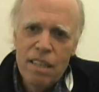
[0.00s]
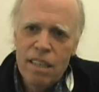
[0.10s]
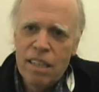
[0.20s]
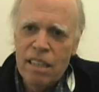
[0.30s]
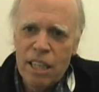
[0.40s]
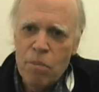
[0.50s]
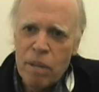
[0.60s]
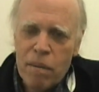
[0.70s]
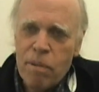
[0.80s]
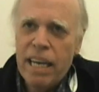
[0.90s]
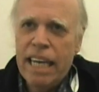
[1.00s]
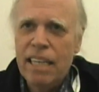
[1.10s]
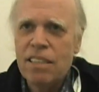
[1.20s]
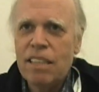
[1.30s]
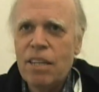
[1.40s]
Uh, Little Big
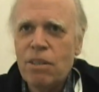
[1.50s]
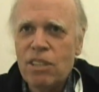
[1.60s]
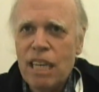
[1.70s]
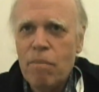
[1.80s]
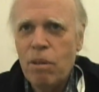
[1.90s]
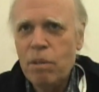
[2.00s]
Planet's another example.